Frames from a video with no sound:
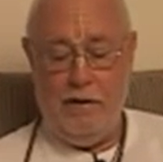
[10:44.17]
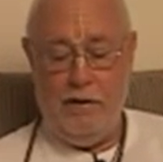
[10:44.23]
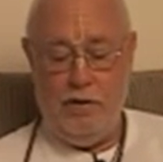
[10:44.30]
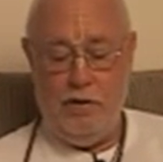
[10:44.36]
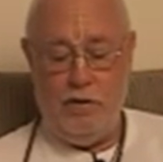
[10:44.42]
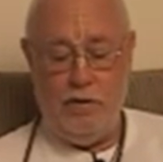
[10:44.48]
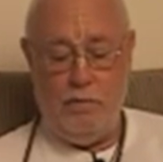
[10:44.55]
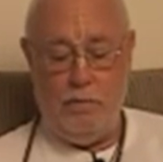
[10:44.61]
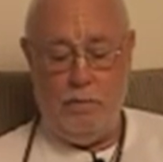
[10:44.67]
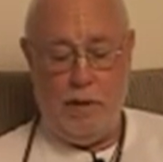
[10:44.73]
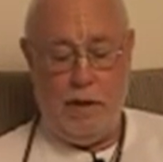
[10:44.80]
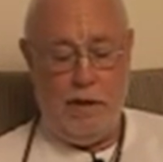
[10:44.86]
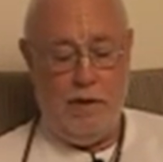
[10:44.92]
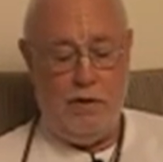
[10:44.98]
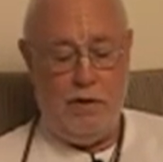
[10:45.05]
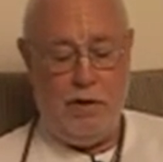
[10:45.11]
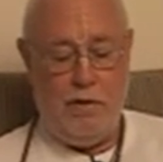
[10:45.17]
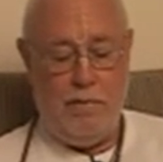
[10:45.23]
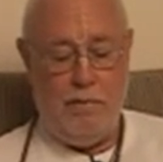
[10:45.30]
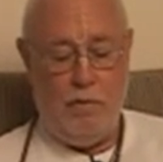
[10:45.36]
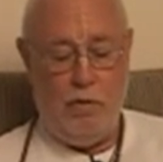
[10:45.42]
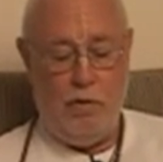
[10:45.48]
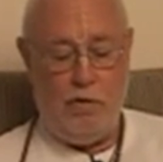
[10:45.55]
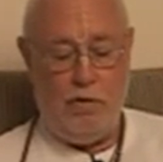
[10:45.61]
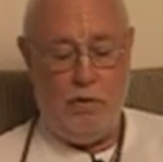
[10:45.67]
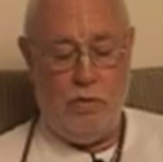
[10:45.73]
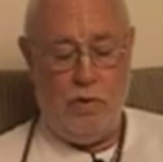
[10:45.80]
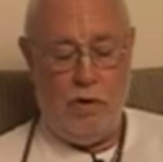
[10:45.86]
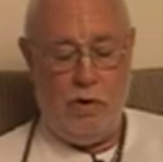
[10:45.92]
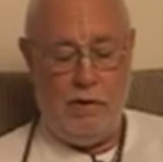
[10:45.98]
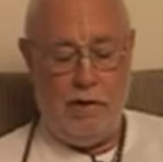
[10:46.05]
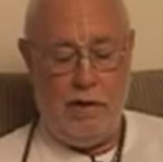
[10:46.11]
just to punish him more
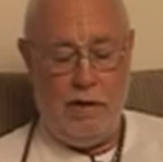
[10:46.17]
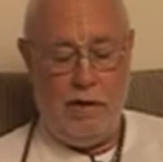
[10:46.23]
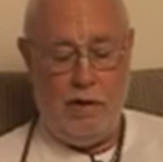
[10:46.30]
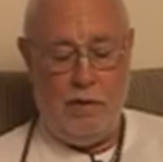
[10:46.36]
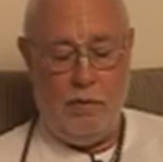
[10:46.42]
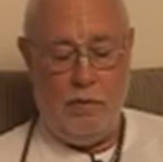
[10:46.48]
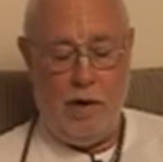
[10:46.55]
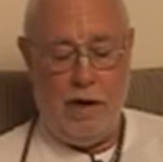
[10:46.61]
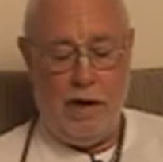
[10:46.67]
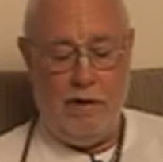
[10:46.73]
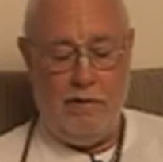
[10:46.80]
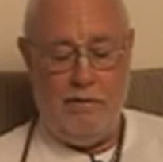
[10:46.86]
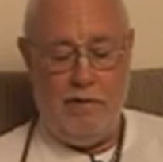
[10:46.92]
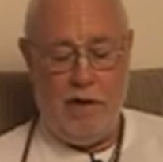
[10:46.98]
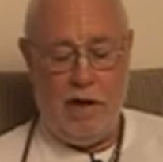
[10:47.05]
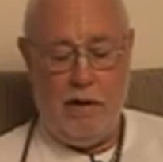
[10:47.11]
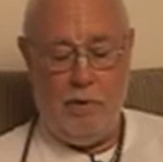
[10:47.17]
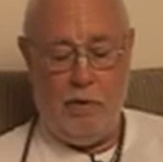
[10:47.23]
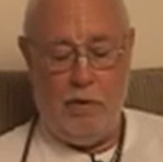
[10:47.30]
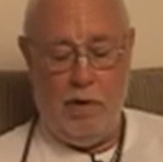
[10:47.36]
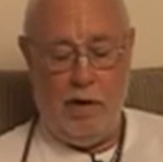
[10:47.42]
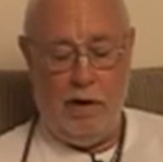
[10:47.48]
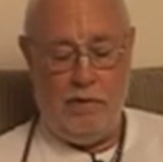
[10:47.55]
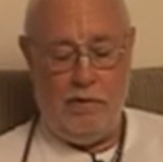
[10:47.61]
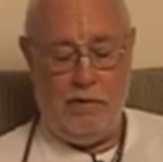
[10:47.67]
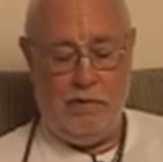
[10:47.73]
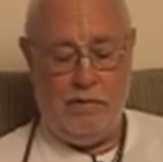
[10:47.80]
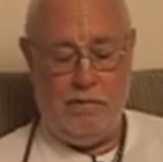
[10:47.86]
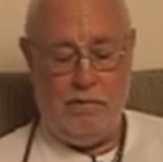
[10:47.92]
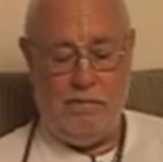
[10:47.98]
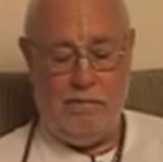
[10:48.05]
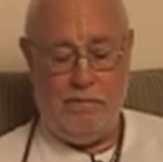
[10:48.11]
strongly than the wand of Yamaraj."